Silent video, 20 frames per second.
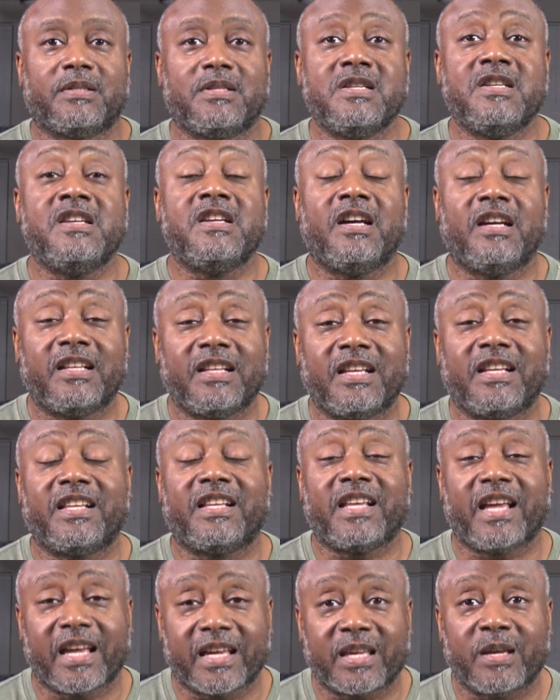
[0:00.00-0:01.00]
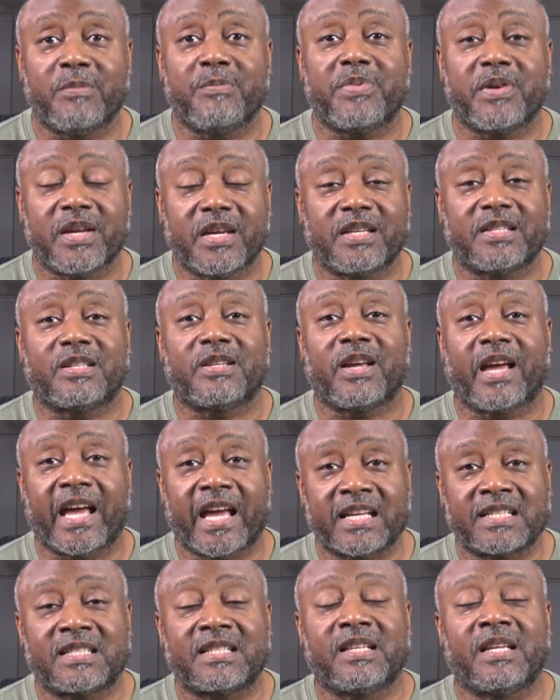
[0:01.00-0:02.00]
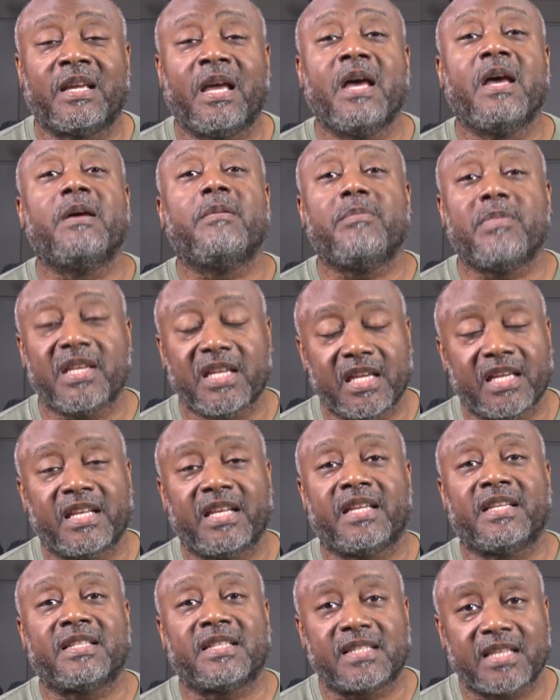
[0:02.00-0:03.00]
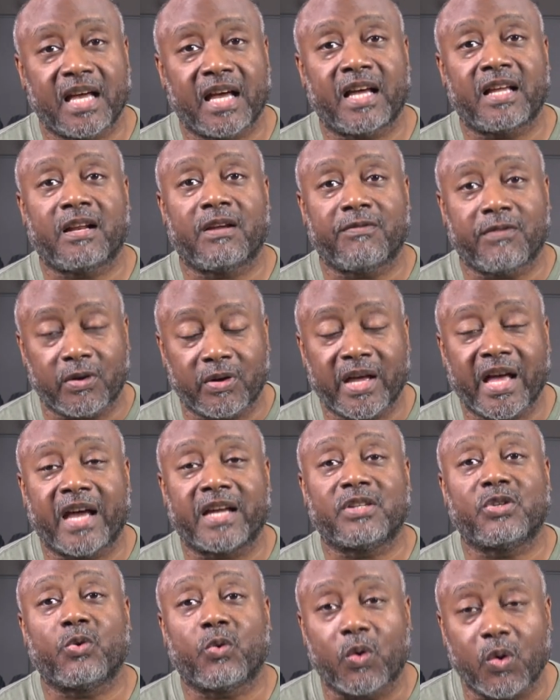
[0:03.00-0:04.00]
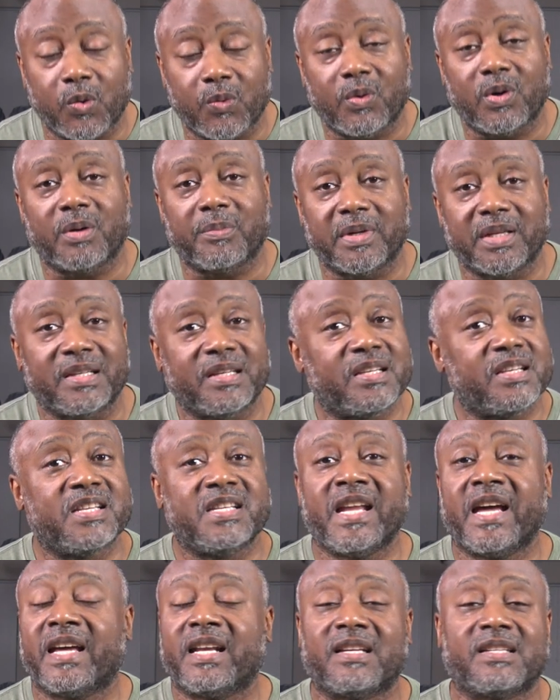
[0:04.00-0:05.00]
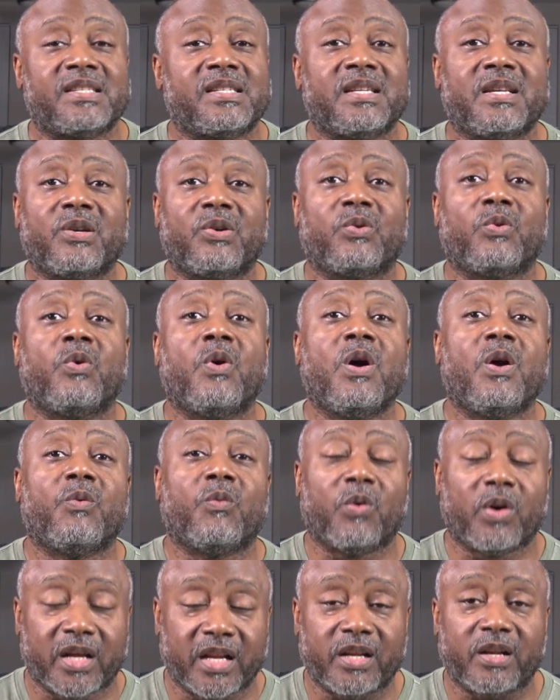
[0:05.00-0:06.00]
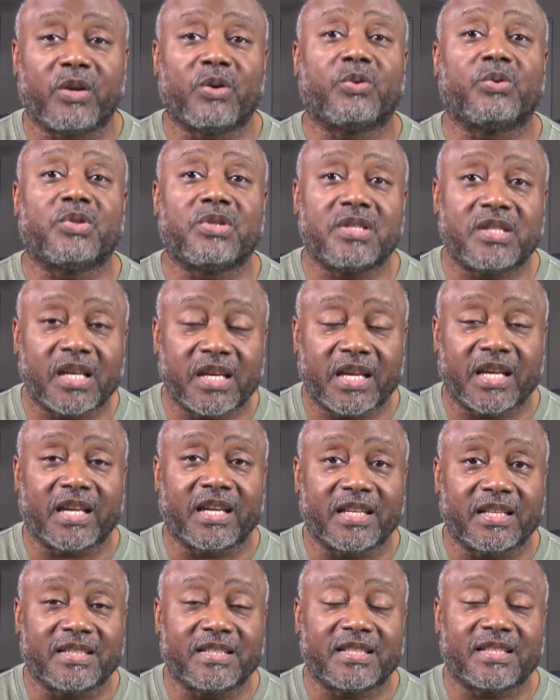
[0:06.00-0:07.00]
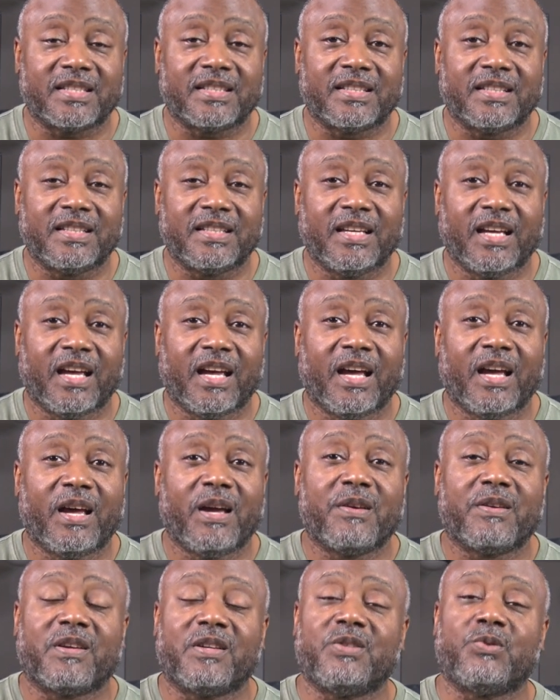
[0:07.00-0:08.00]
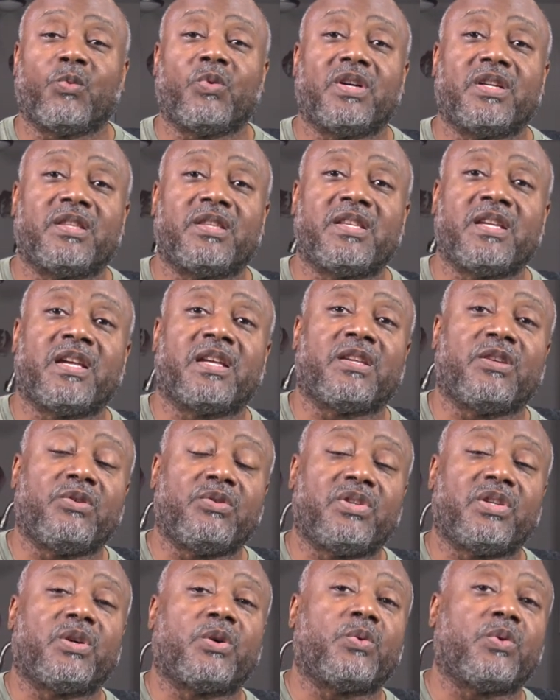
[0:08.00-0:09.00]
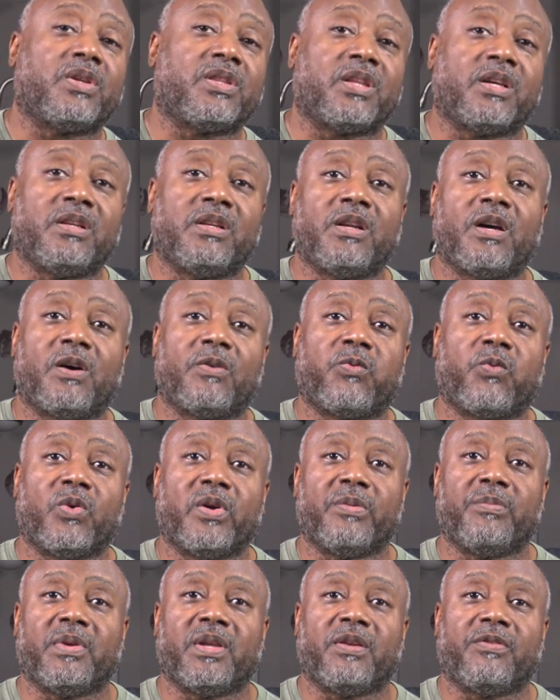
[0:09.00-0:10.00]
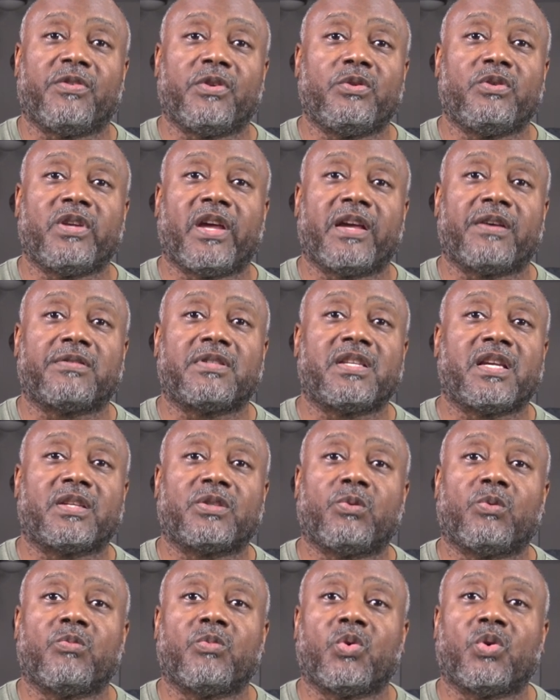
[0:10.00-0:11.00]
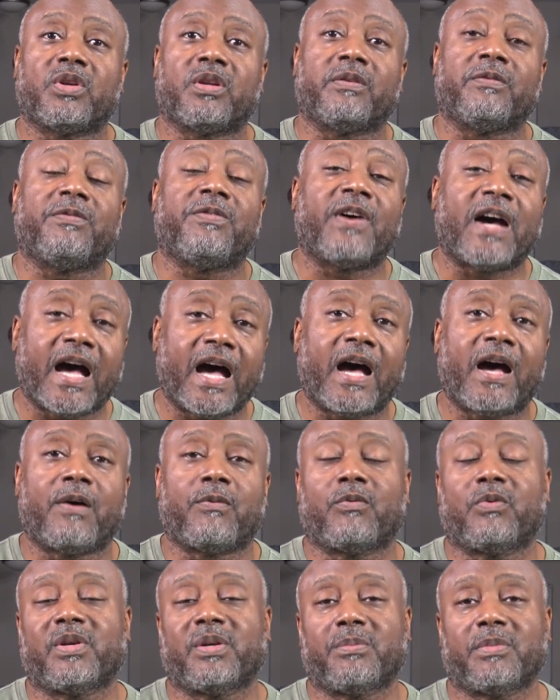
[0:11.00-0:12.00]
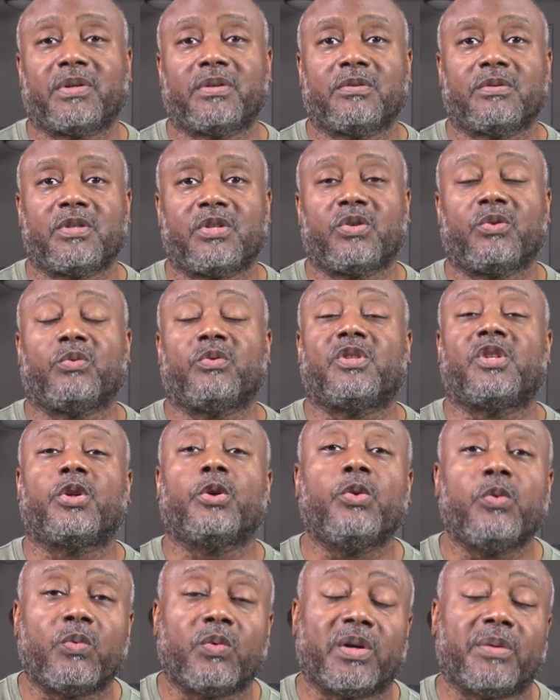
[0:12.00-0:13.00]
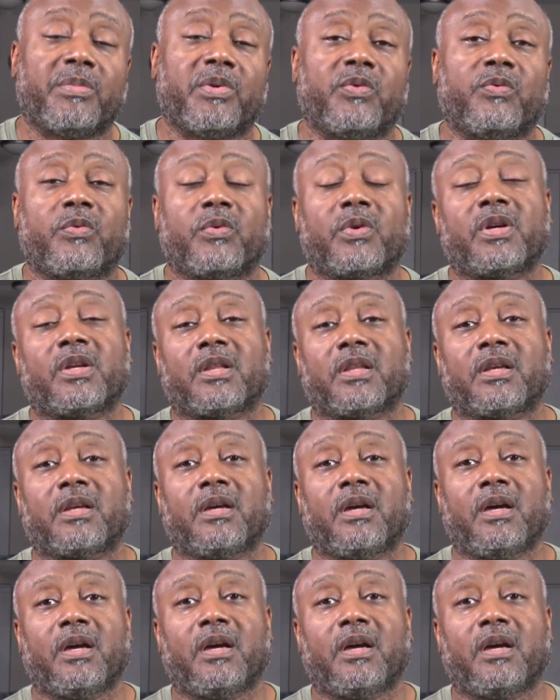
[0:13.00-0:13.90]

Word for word: none of that compares to actually being inside of an actual woman. Not a single one of those things. Because one thing, you deal with enough women. If you have sex with more than five women, shoot, two women, really,